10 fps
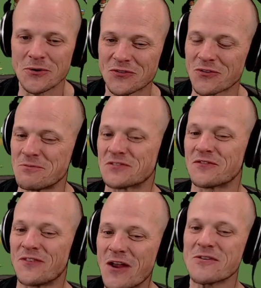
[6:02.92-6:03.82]
from this
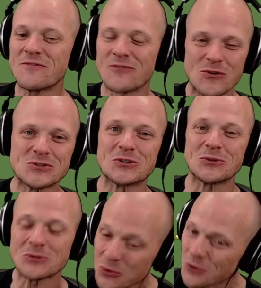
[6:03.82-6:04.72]
very versatile
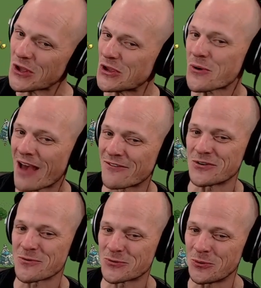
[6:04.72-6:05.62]
tool that you have in
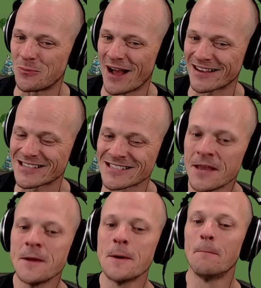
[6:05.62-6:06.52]
your toolbox,
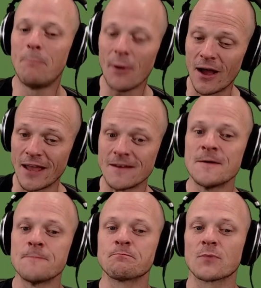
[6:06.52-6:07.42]
but
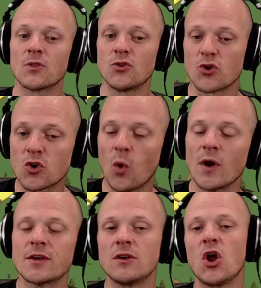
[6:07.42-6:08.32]
you're
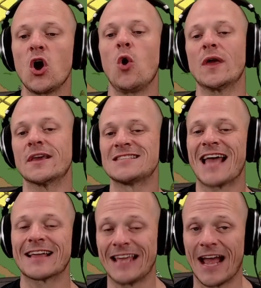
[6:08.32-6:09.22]
going to know
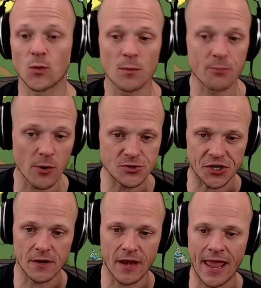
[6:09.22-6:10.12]
exactly how to approach it.
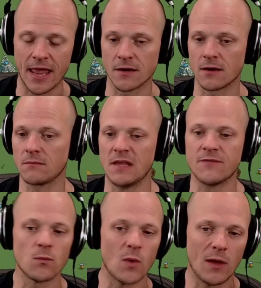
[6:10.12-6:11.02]
And
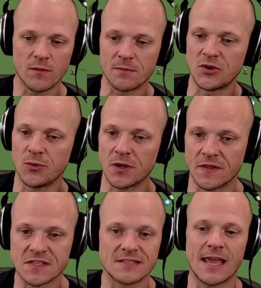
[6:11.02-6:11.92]
even while we've been doing
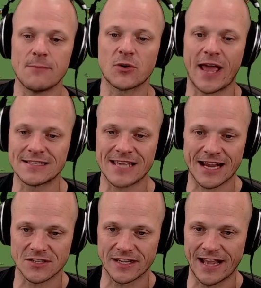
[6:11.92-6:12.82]
this, the table cat's
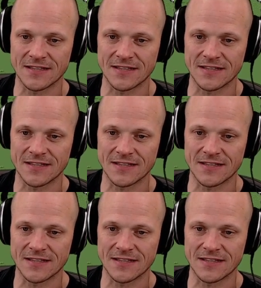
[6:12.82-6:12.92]
actually gotten